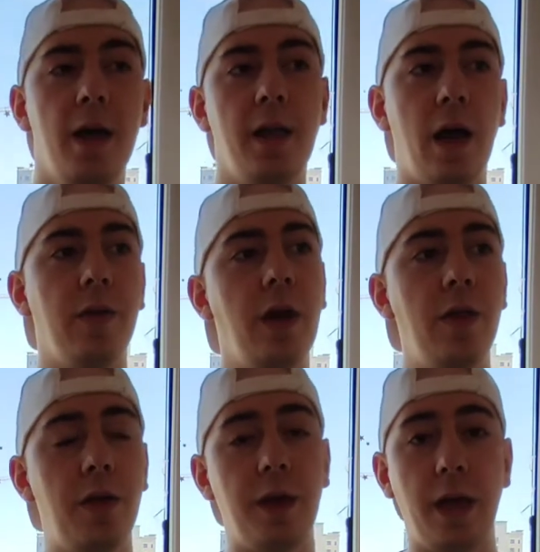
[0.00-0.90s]
Now, the
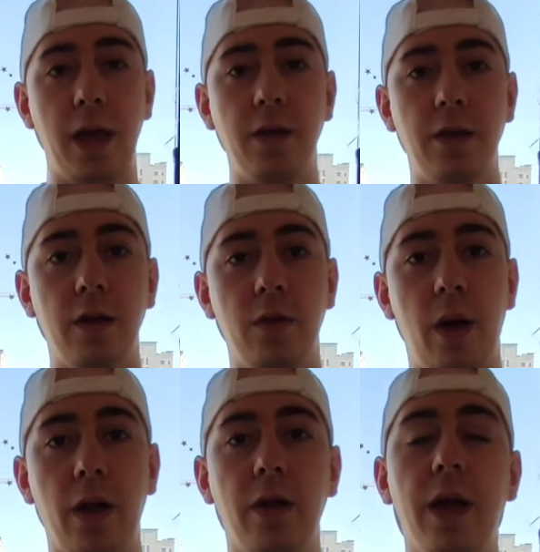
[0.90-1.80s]
other thing is, as
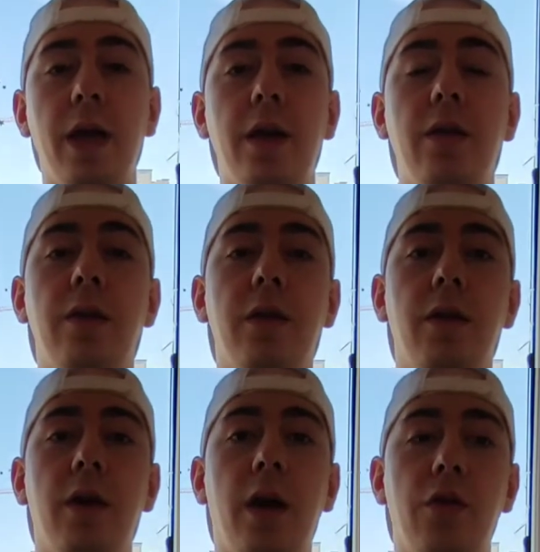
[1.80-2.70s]
well, is
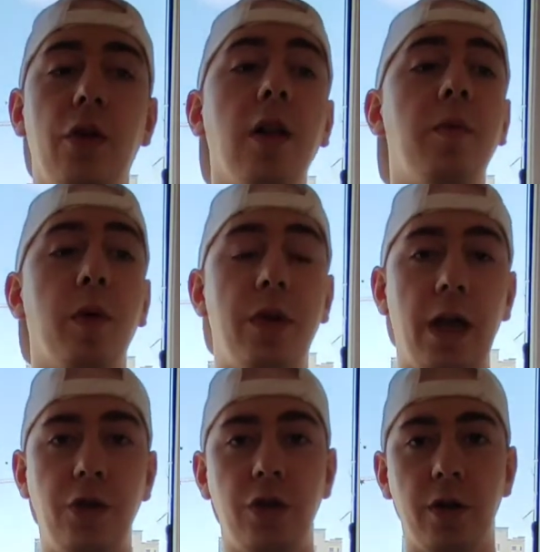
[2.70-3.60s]

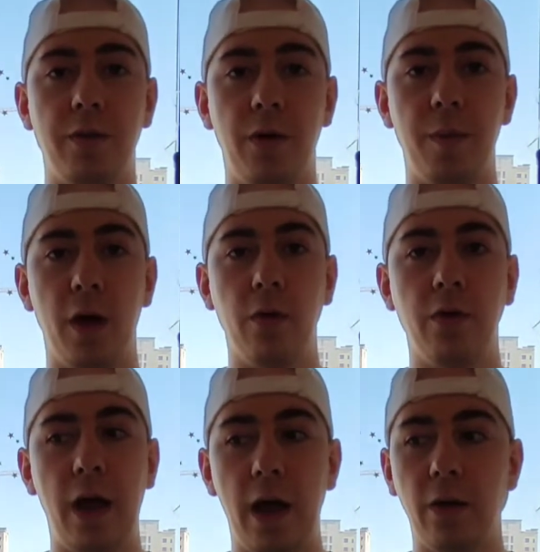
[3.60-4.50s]
transportation from the
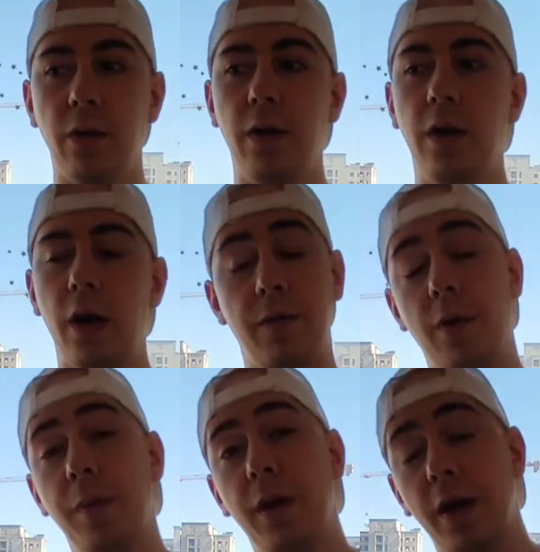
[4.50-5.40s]
hotel,
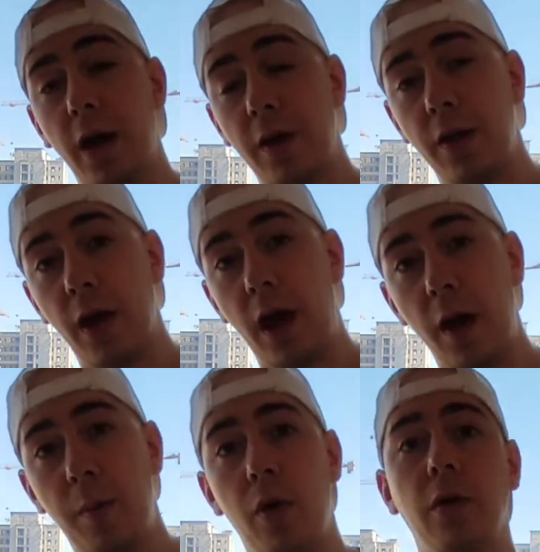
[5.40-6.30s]
from the
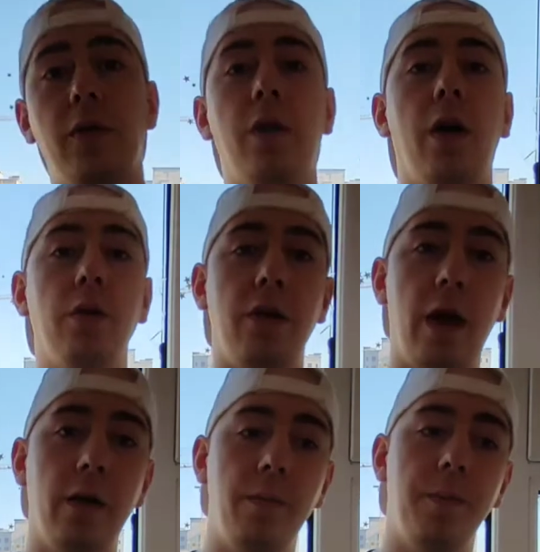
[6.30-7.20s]
airport to the
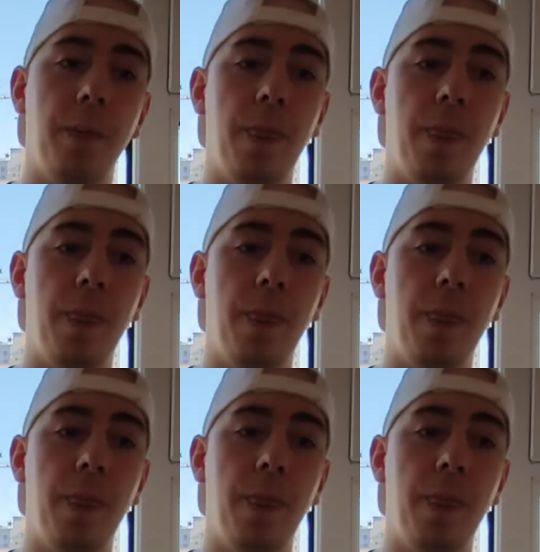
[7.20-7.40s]
hotel,